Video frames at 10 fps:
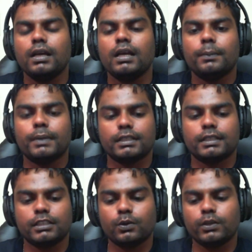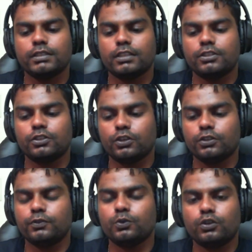because he always says,
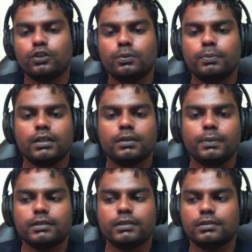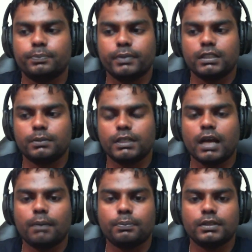if you're going to build a business, build a
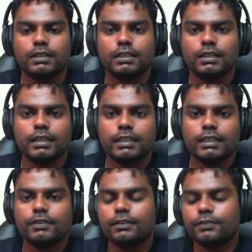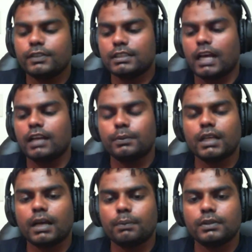monopoly. Even if it's not a
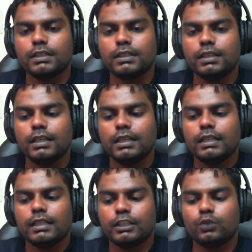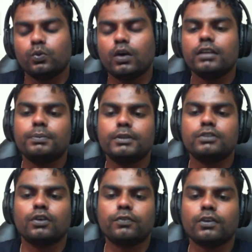monopoly, like you want to be
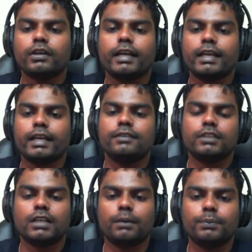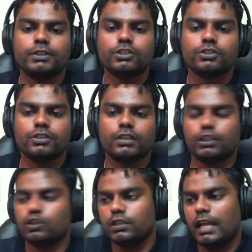so far ahead of the competition. Like you
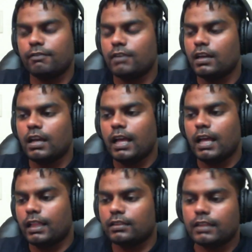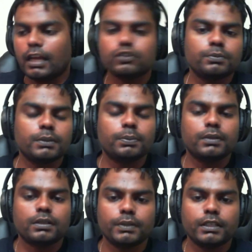can have 1,000 people
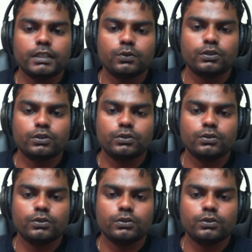competing with you,